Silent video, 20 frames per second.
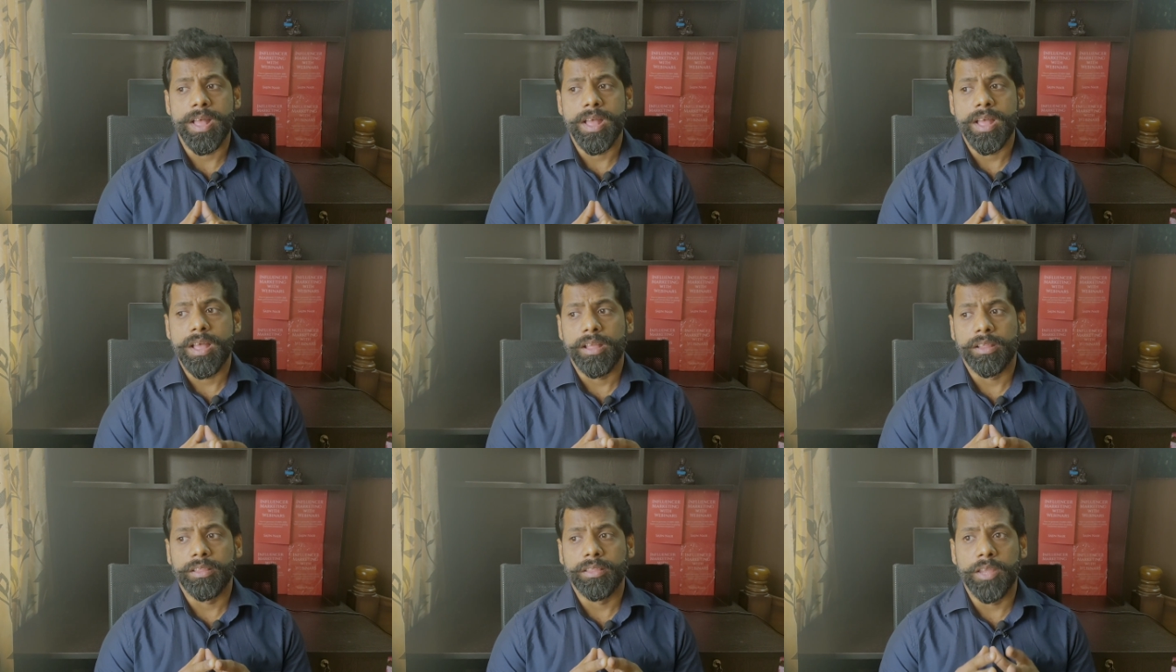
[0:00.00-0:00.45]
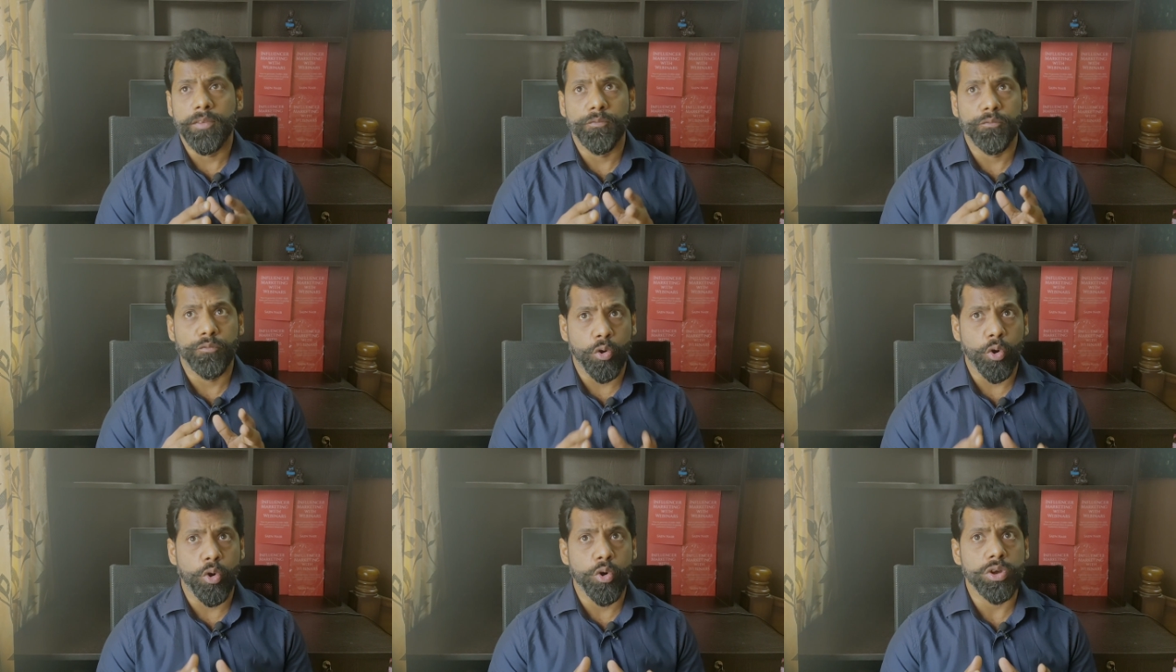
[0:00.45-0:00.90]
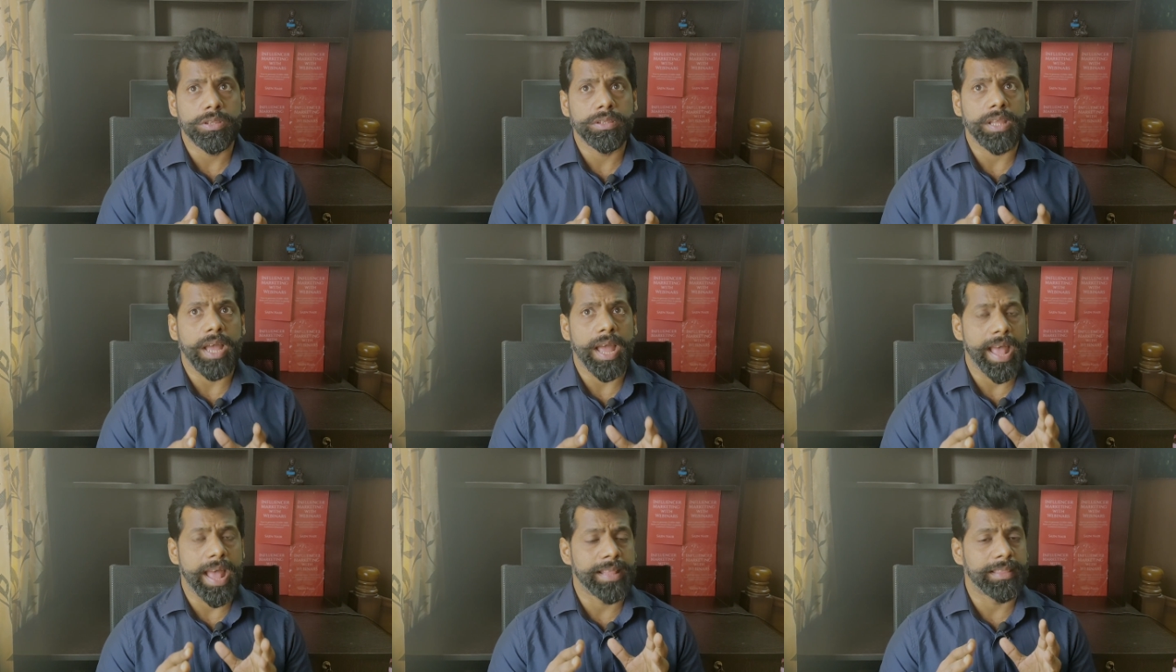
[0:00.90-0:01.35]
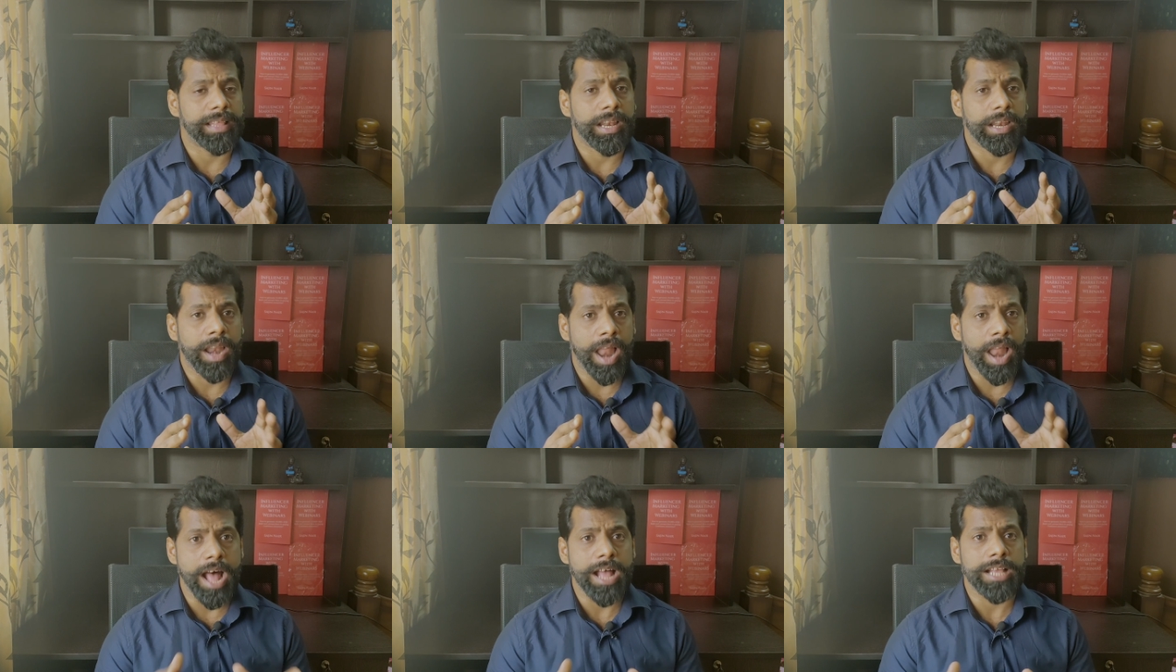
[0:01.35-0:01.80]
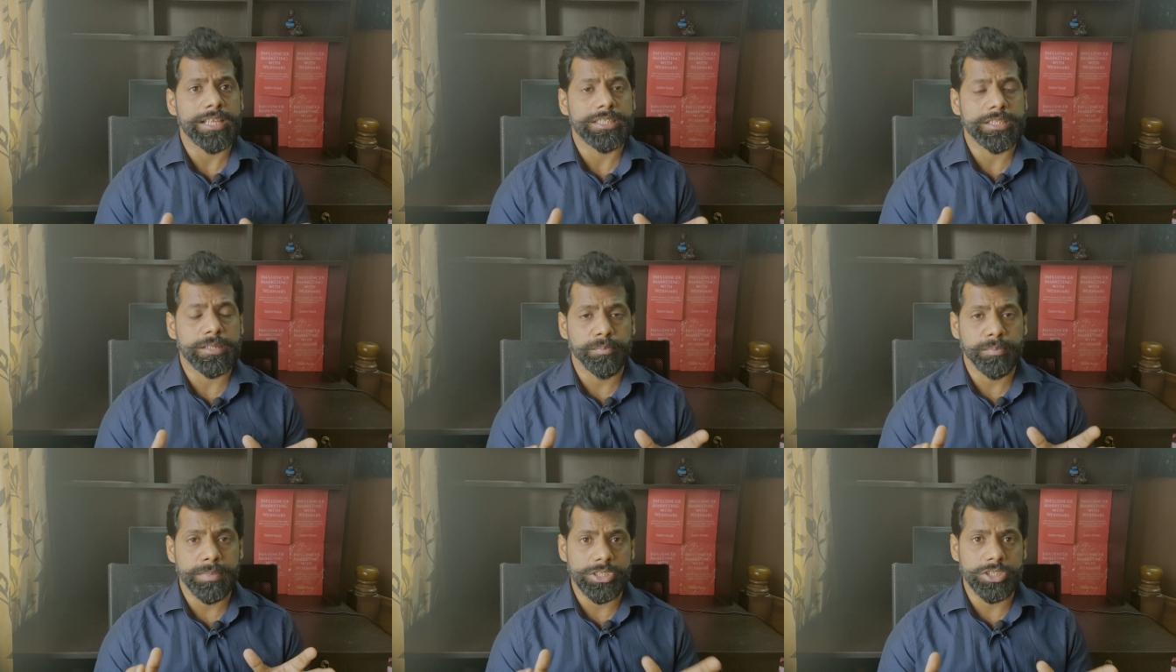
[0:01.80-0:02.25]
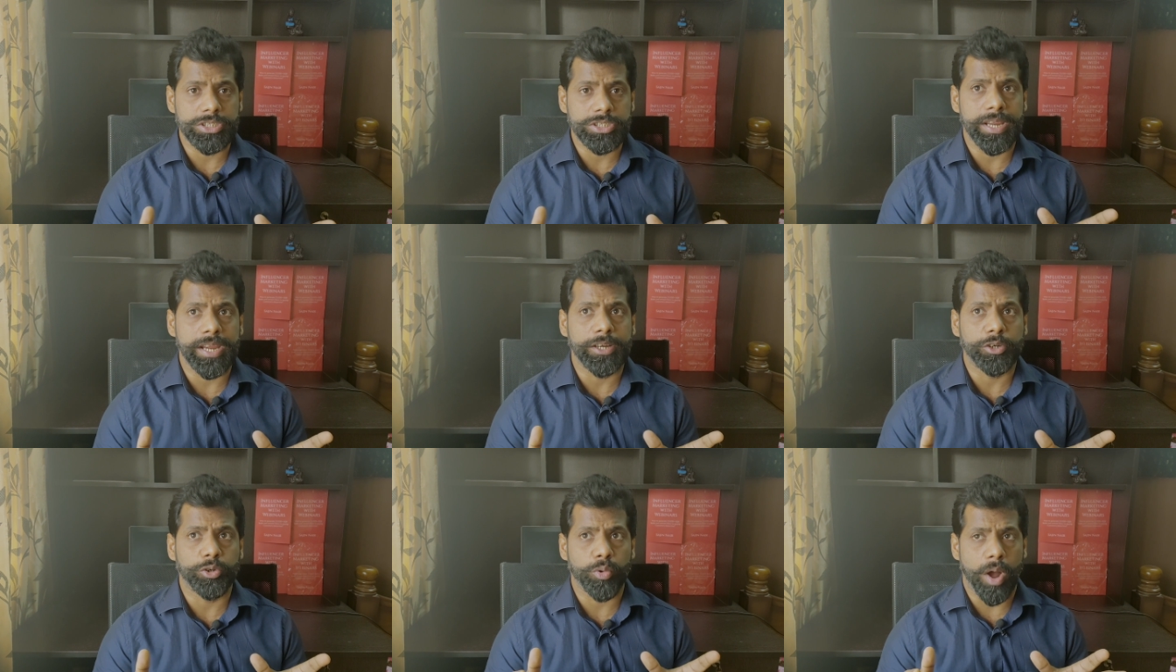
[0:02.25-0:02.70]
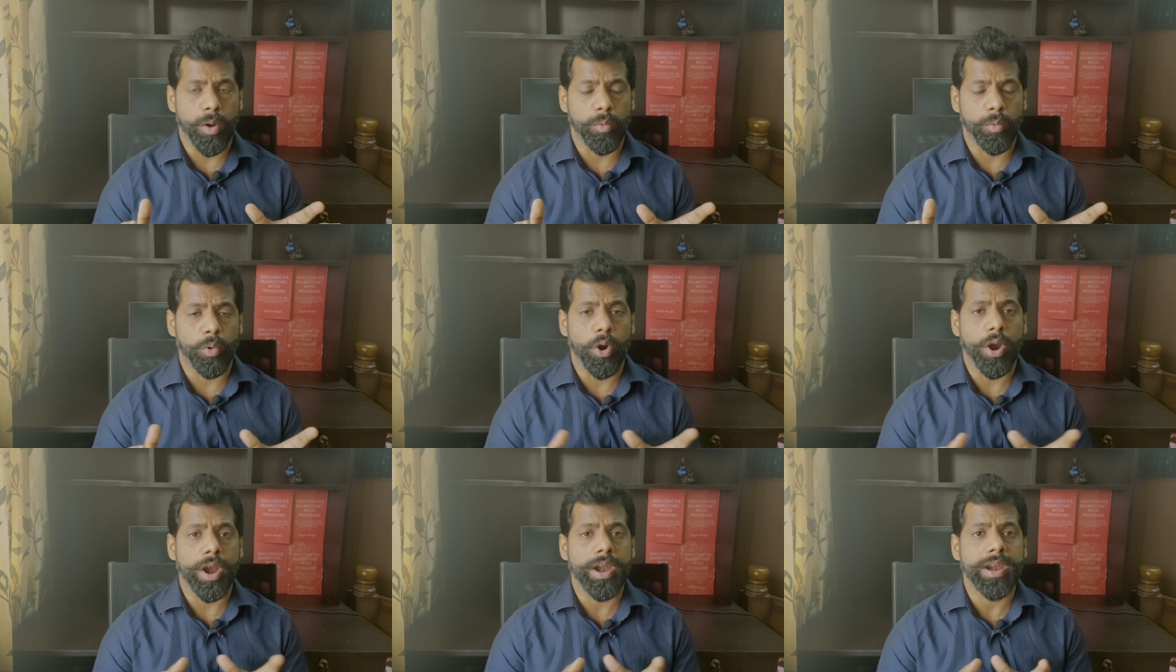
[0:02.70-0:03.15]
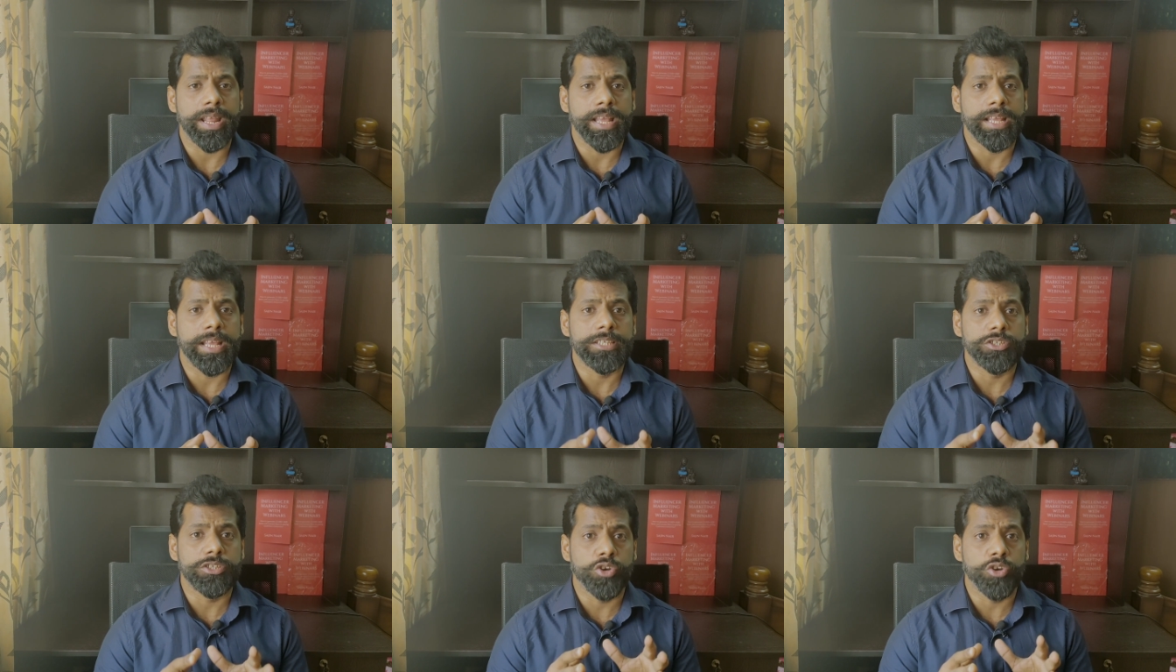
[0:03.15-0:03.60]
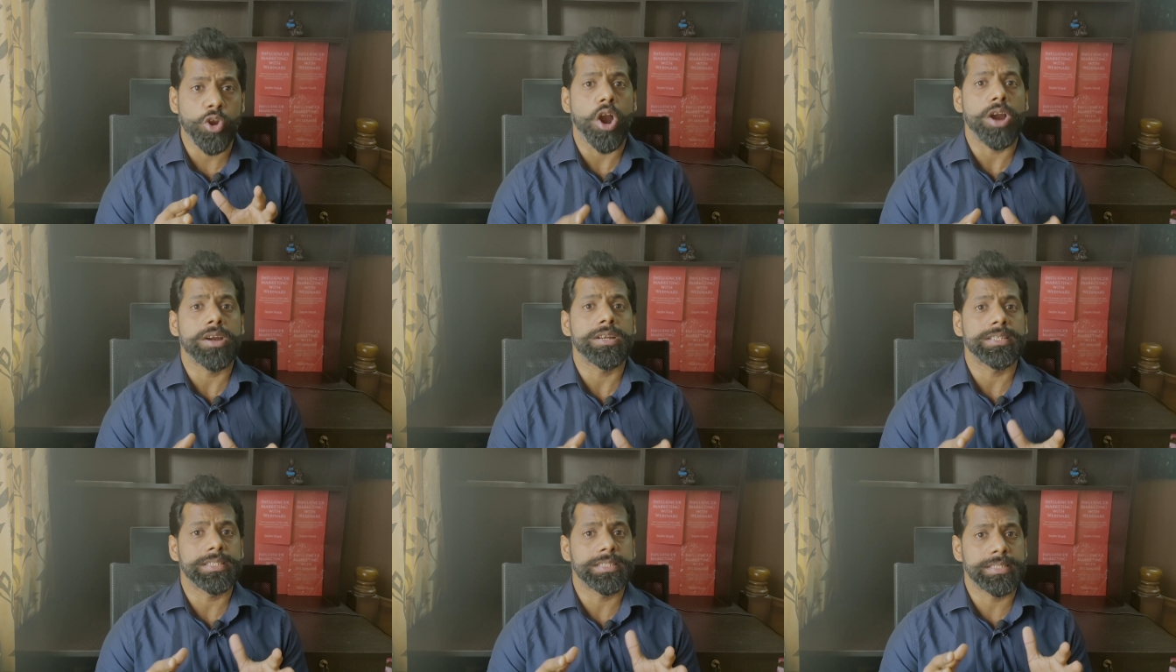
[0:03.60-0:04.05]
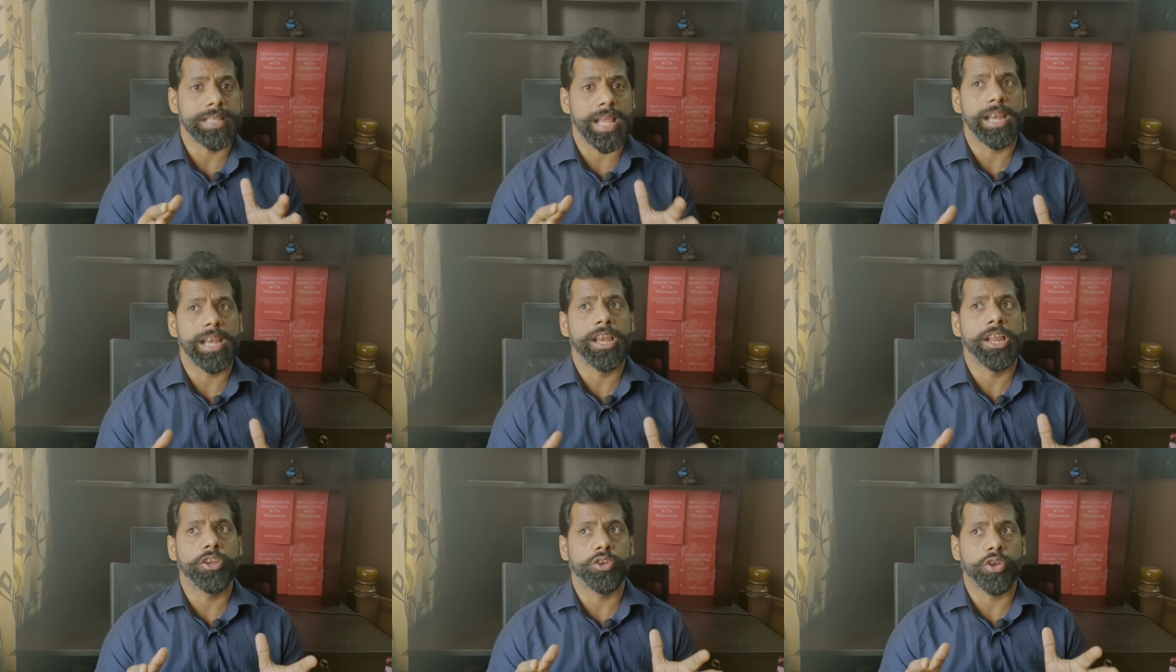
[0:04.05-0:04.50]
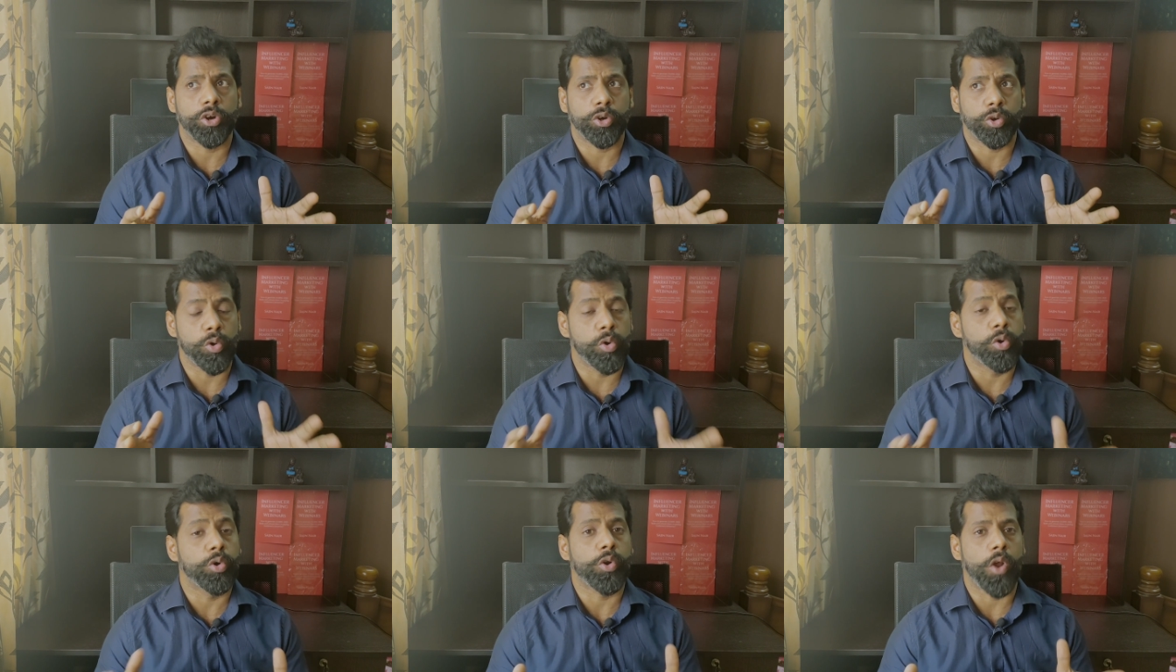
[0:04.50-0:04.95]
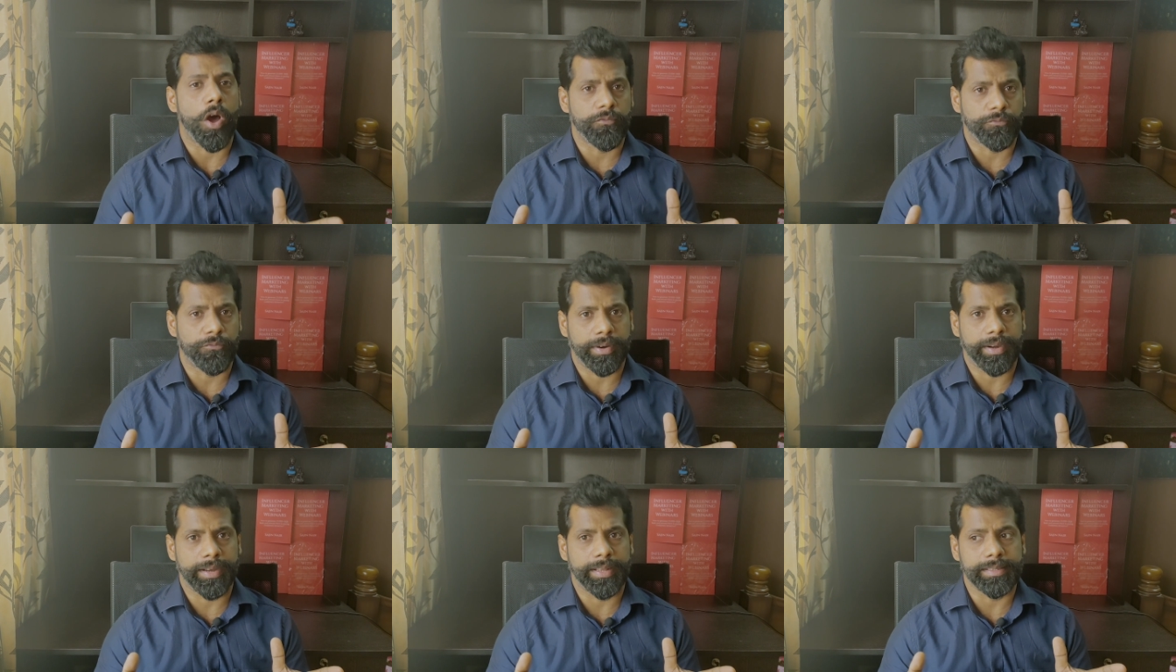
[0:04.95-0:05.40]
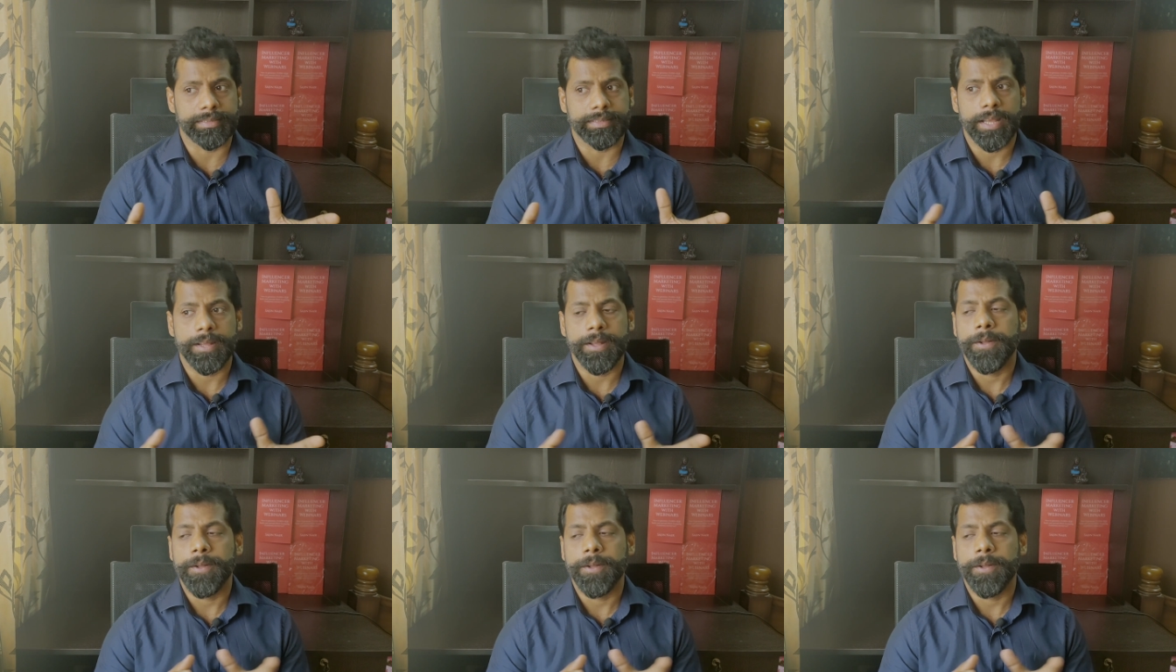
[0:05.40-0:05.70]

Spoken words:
The fourth and the last mistake to avoid is not selling your core offerings.